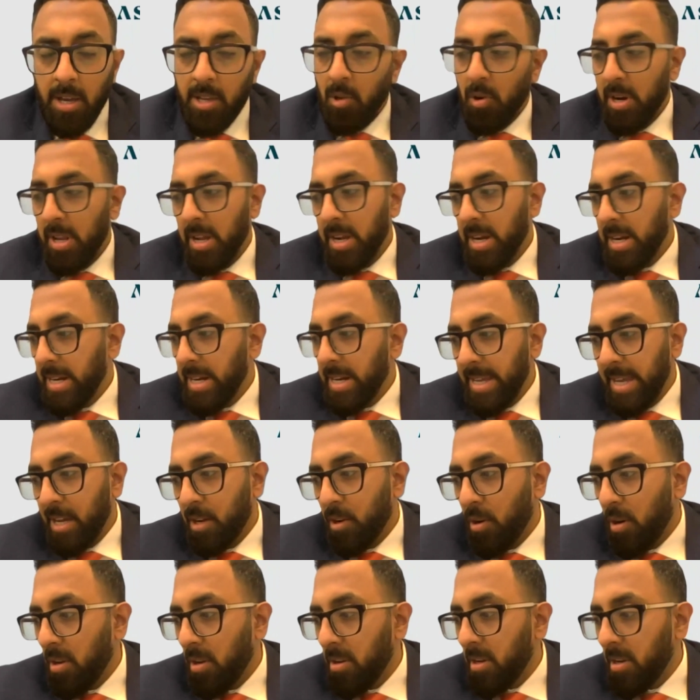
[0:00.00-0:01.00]
Your again
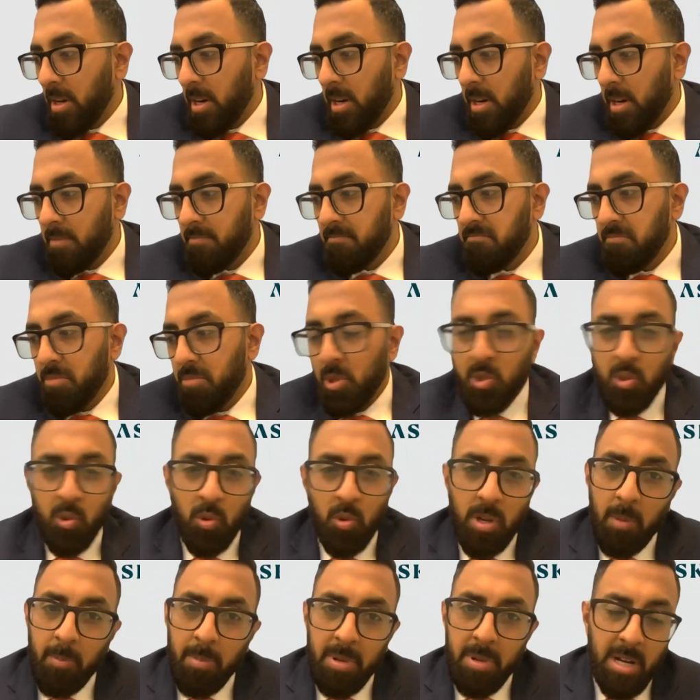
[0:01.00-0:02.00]
take on
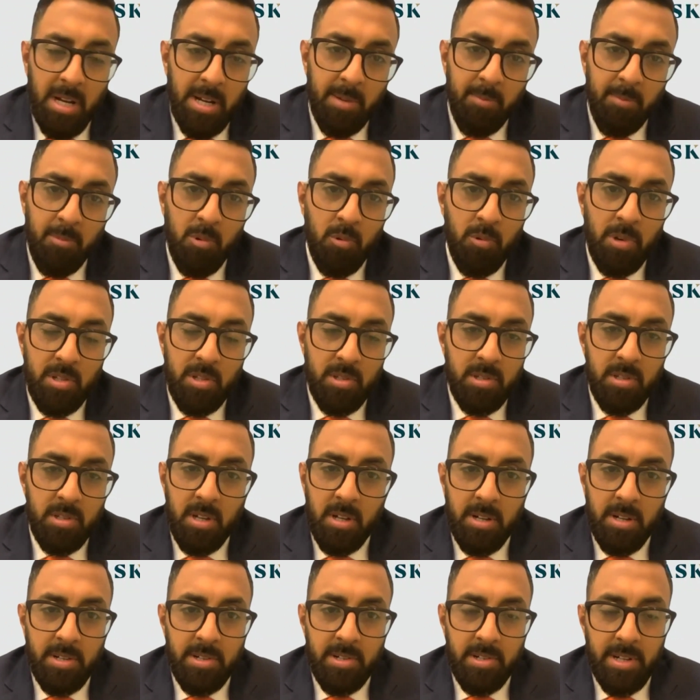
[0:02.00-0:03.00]
Sona BLW,
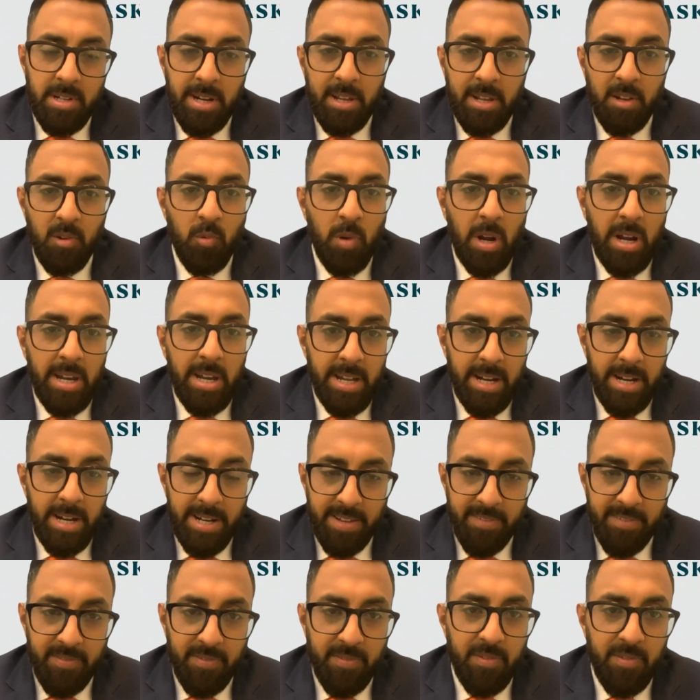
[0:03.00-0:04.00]
it's trading quite
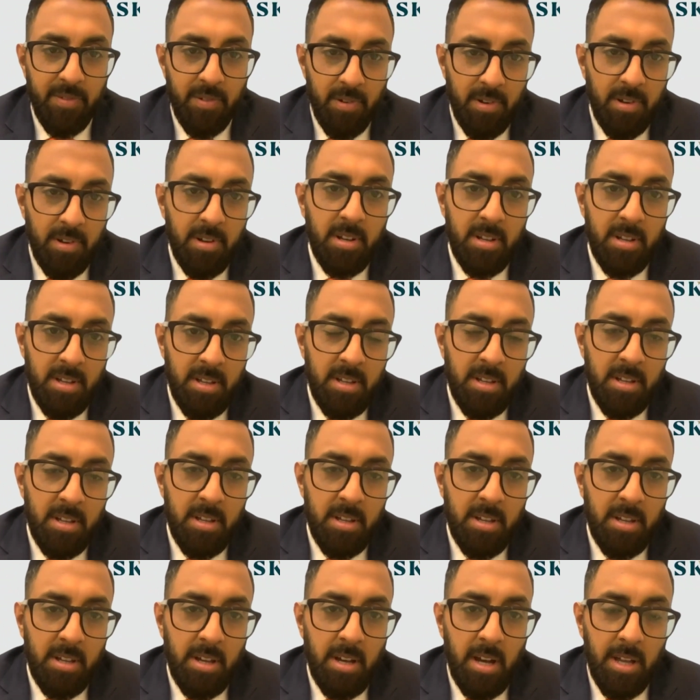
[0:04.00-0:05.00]
negative
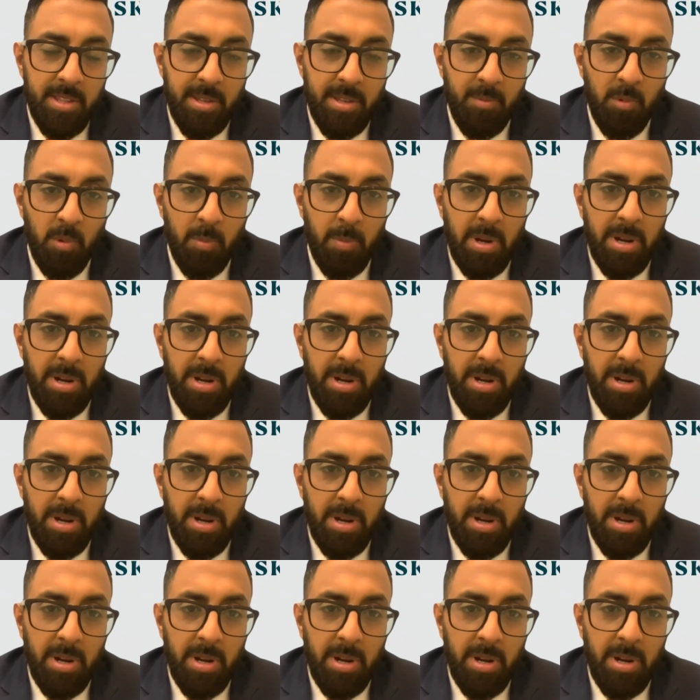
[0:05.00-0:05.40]
at the